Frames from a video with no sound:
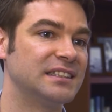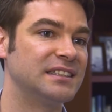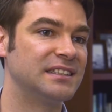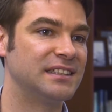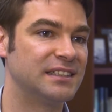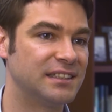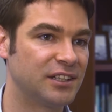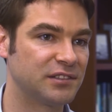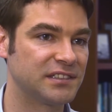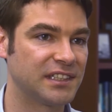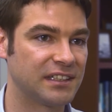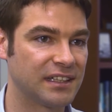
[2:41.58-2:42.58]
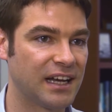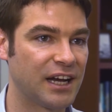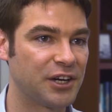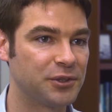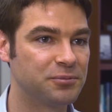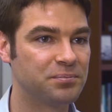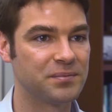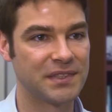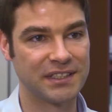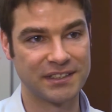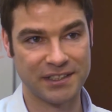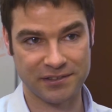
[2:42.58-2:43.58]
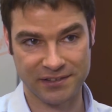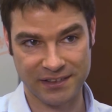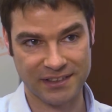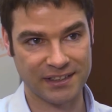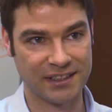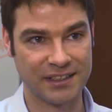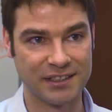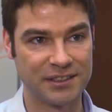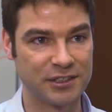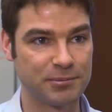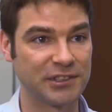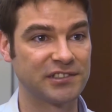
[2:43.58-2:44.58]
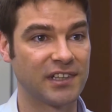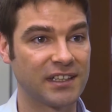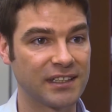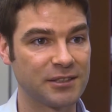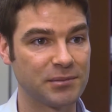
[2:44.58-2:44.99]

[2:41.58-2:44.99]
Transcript: in, in understanding how these different uh, spintronic